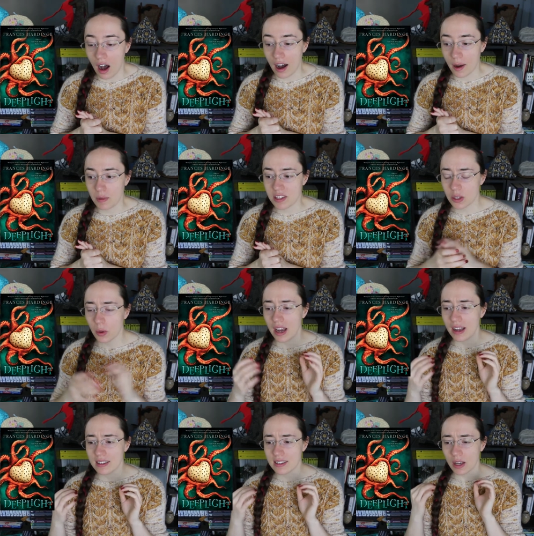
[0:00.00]
Um, so
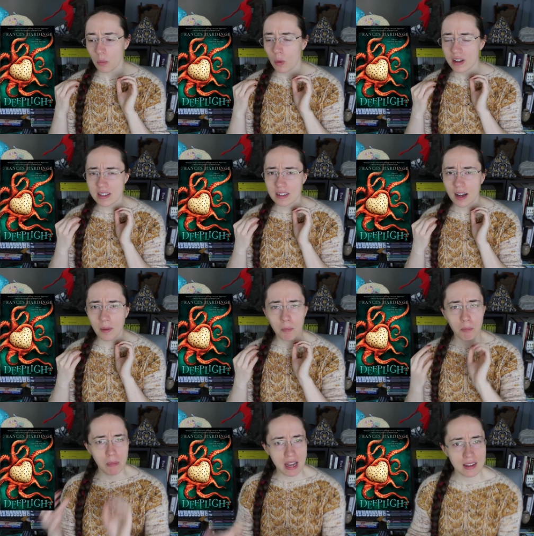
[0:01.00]
it's it wasn't
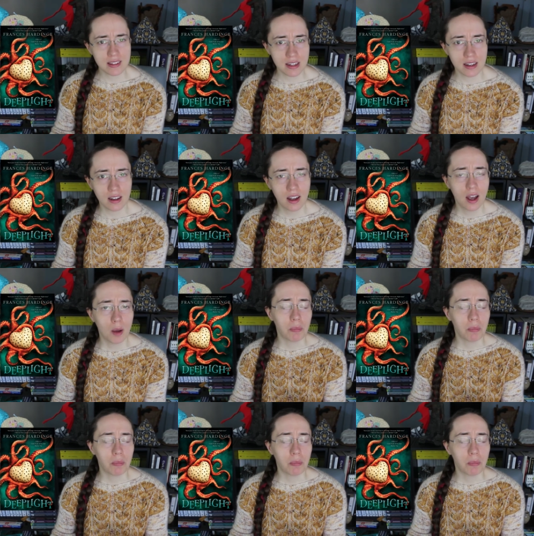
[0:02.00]
amazing,